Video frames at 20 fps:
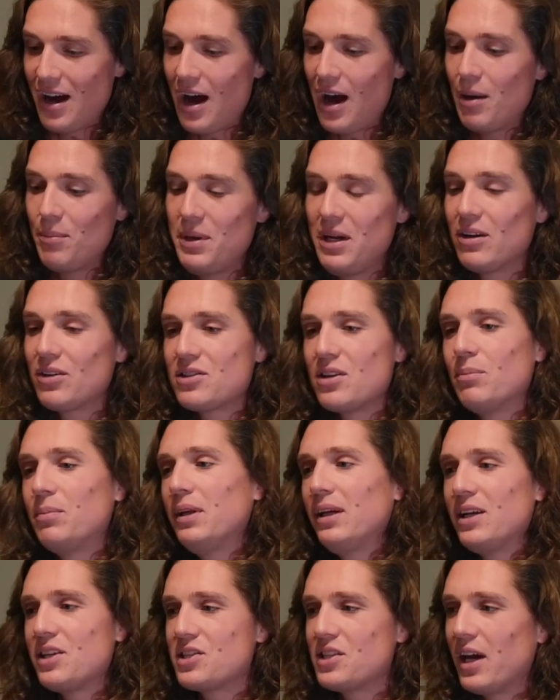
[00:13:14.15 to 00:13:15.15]
a hobby or
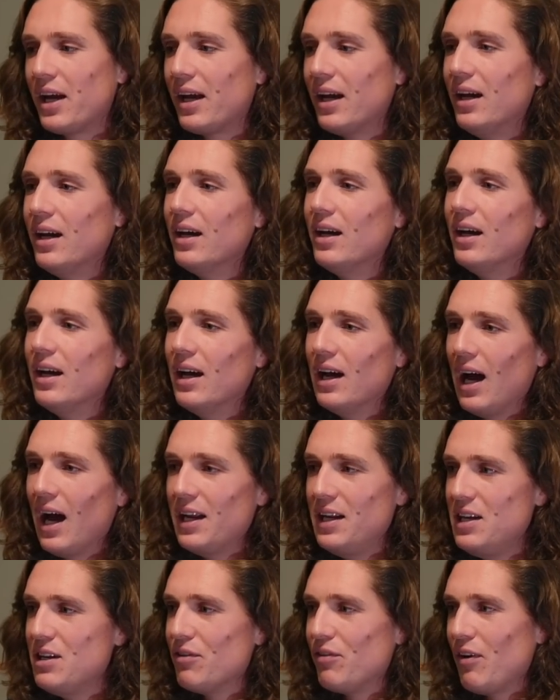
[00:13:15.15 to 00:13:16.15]
something, it's like I
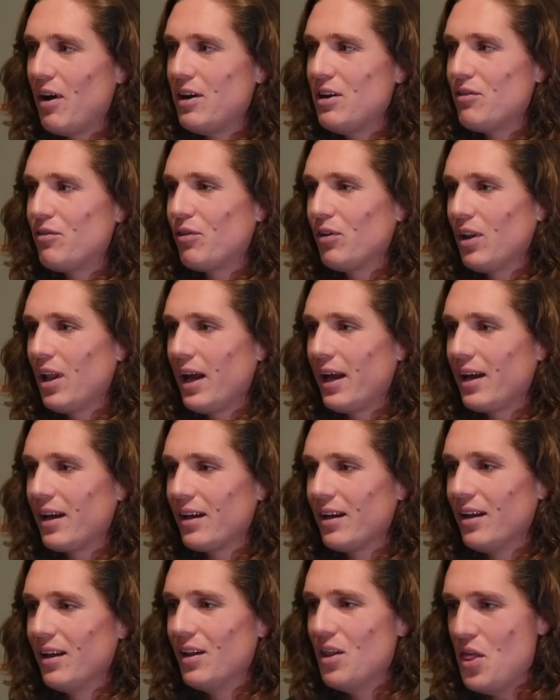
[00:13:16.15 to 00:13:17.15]
need to find it for like
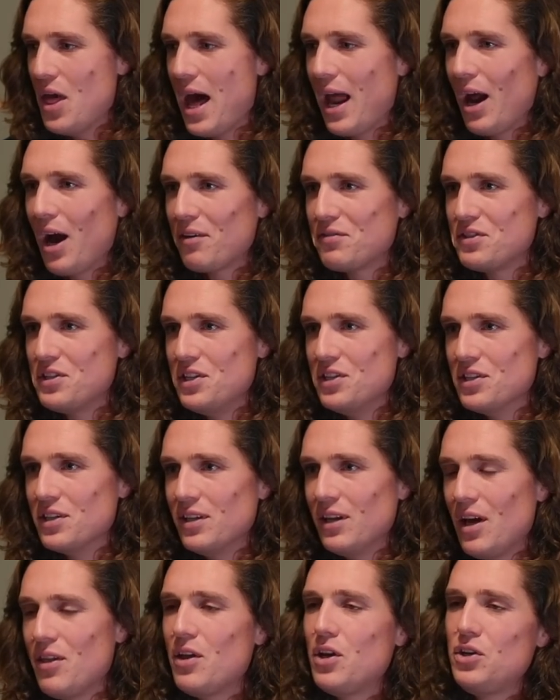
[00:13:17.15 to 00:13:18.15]
that off
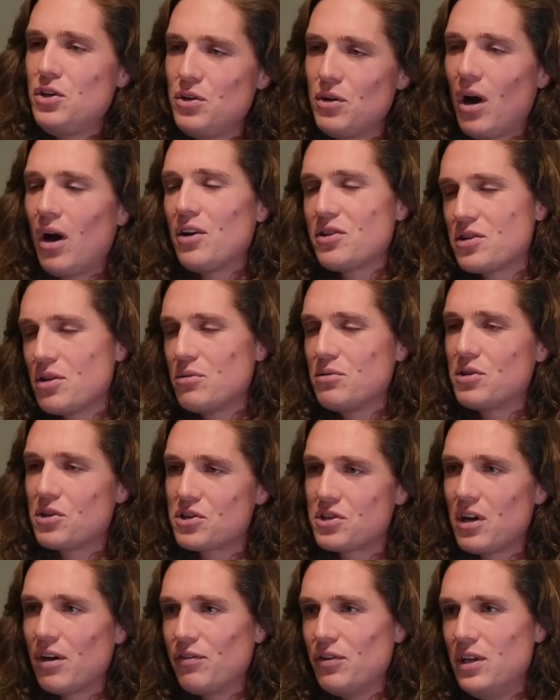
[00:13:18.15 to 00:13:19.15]
season. And then you also there's
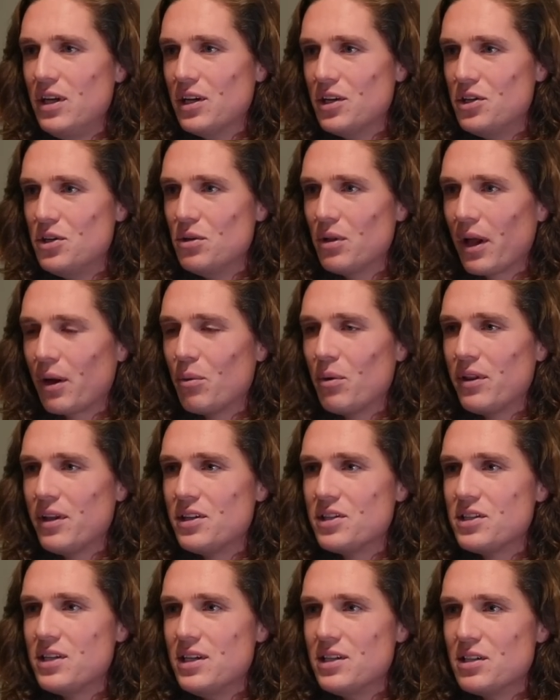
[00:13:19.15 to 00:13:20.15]
stuff you need to do like
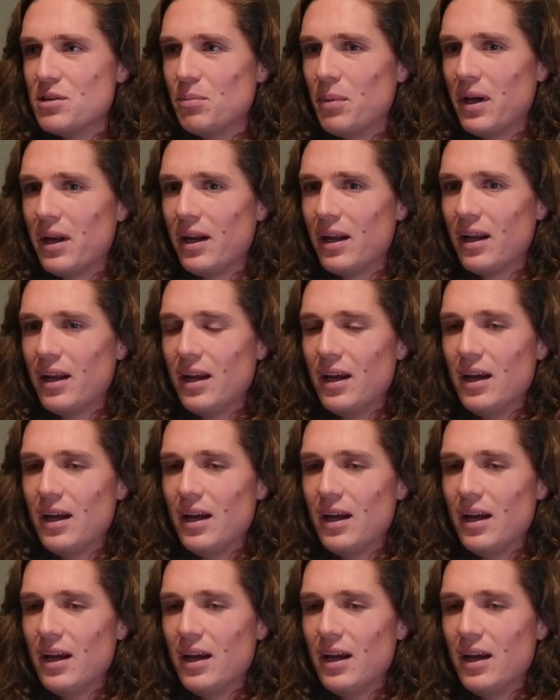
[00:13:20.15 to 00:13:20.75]
within season, but